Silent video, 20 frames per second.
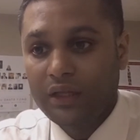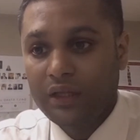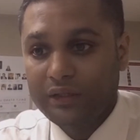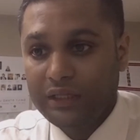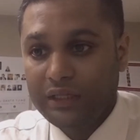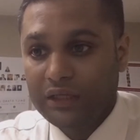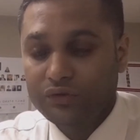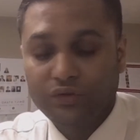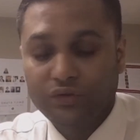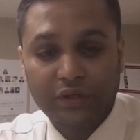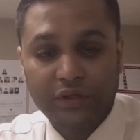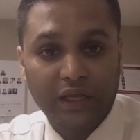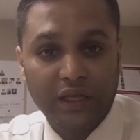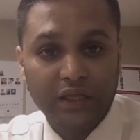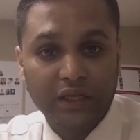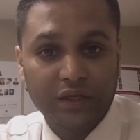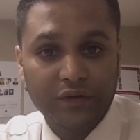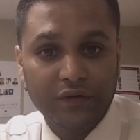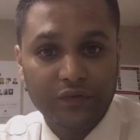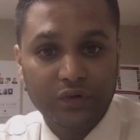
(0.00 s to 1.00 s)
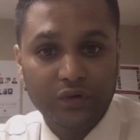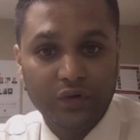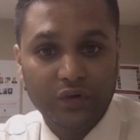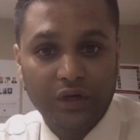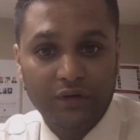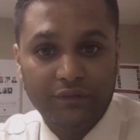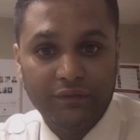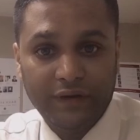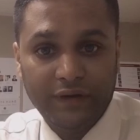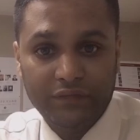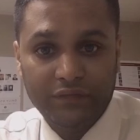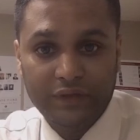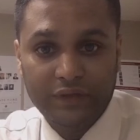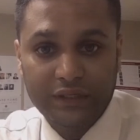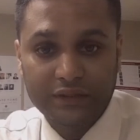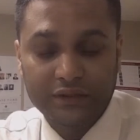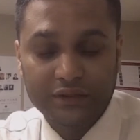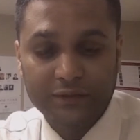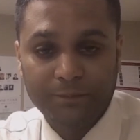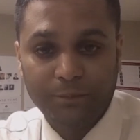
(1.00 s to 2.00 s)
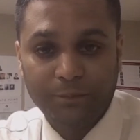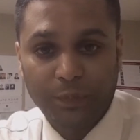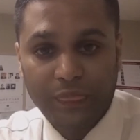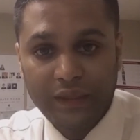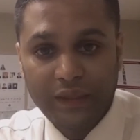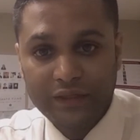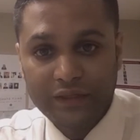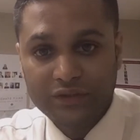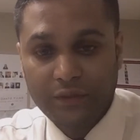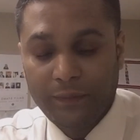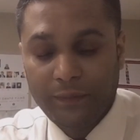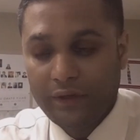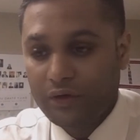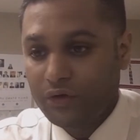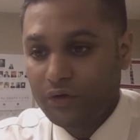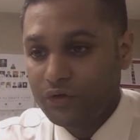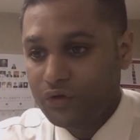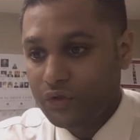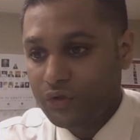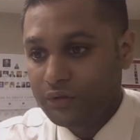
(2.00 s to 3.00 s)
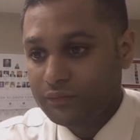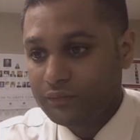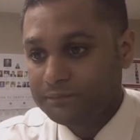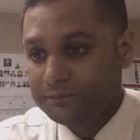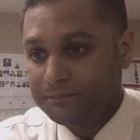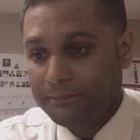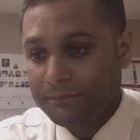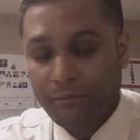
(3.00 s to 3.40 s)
they also can give you in 5 days. It's depend on you.